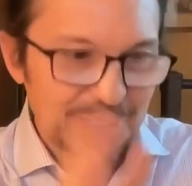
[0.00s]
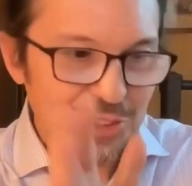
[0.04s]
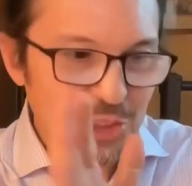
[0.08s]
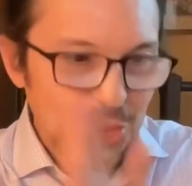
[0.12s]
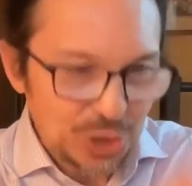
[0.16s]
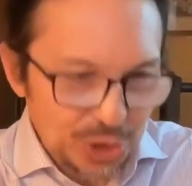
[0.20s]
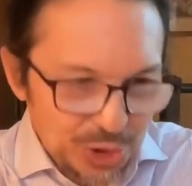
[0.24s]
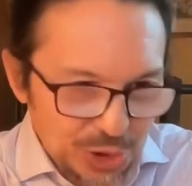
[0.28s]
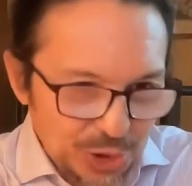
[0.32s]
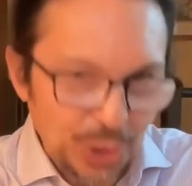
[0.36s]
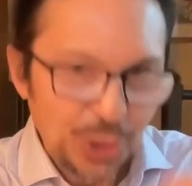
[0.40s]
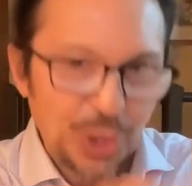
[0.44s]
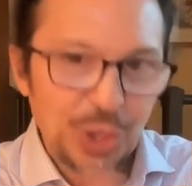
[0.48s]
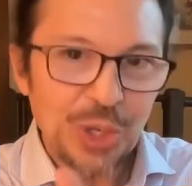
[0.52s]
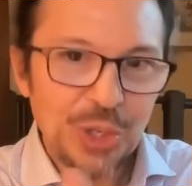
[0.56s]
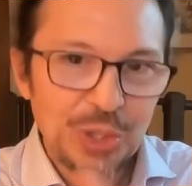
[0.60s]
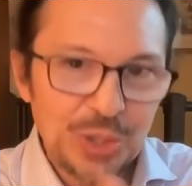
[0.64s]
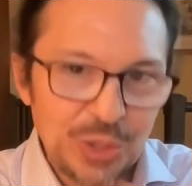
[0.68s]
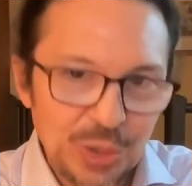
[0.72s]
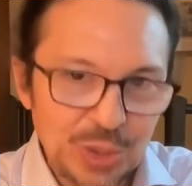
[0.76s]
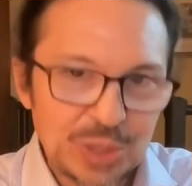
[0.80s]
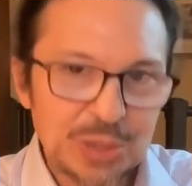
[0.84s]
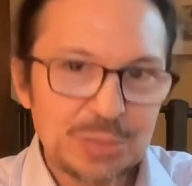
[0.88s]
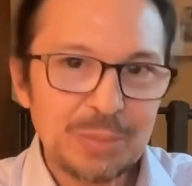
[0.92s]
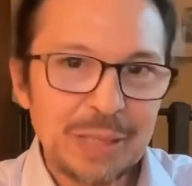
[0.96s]
just
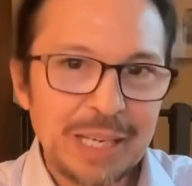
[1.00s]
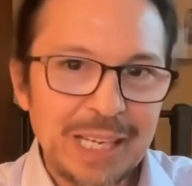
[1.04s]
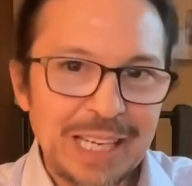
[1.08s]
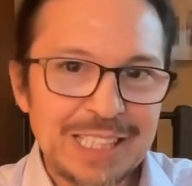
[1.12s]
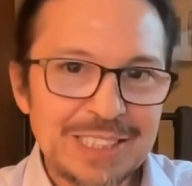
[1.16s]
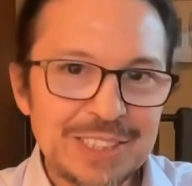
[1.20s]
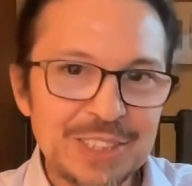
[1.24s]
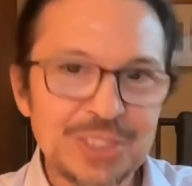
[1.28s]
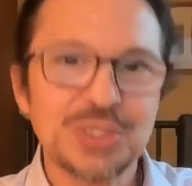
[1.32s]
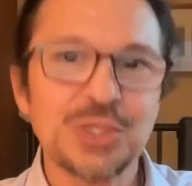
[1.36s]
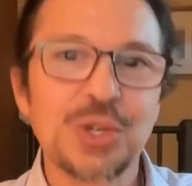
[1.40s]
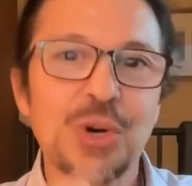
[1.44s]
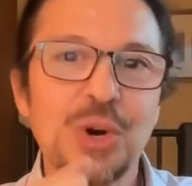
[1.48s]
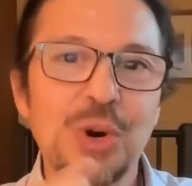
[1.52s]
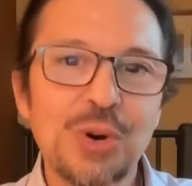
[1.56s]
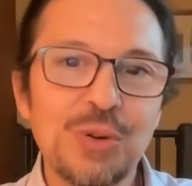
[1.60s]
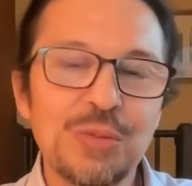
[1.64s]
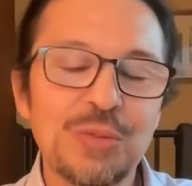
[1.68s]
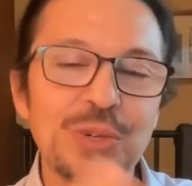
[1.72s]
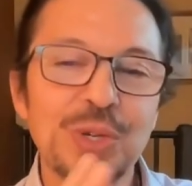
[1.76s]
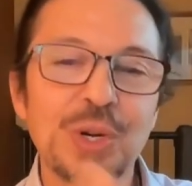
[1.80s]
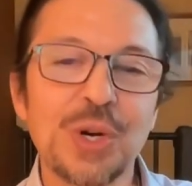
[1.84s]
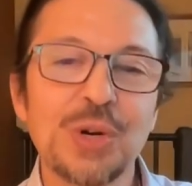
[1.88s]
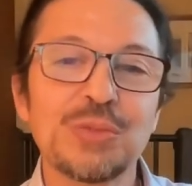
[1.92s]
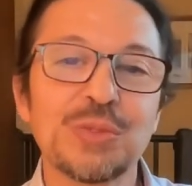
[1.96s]
turn those pages
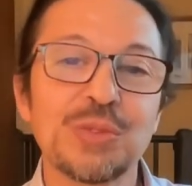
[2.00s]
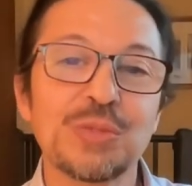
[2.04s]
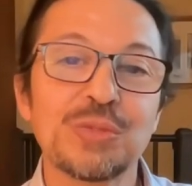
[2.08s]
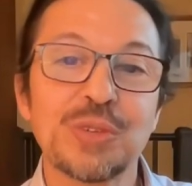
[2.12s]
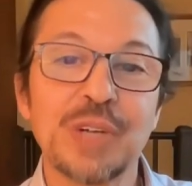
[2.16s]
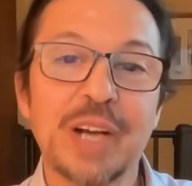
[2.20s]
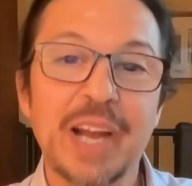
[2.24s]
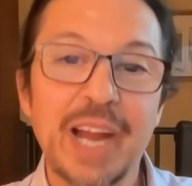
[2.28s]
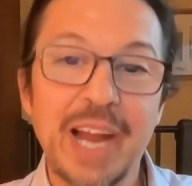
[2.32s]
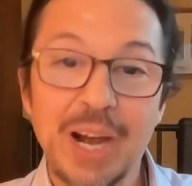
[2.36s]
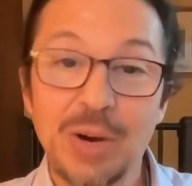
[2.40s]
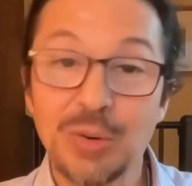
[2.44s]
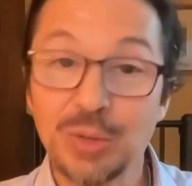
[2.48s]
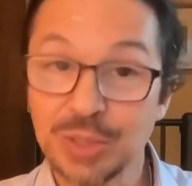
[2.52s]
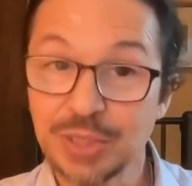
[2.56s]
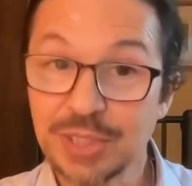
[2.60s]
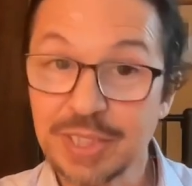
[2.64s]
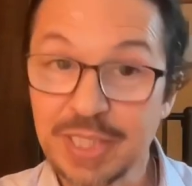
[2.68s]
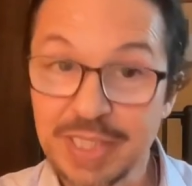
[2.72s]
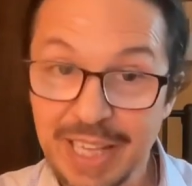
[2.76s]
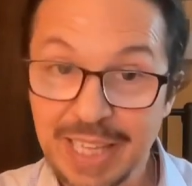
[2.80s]
over and over for hours.